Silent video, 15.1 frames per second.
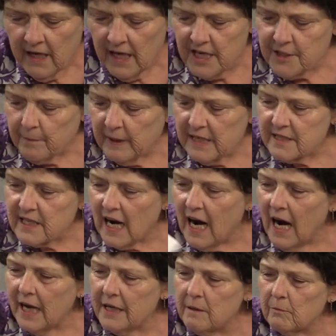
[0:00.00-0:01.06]
is because
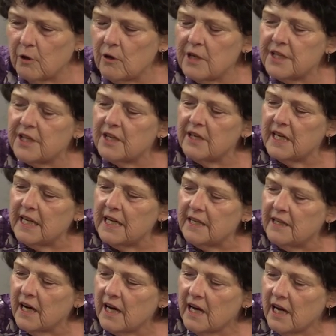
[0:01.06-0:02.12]
I am going to
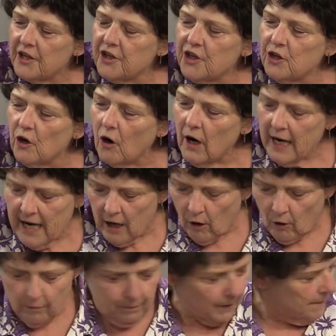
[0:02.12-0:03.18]
need your
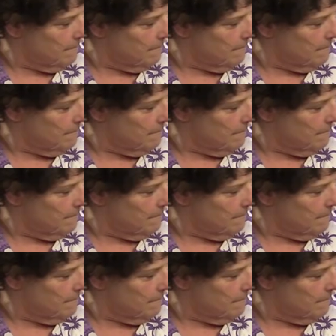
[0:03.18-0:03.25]
help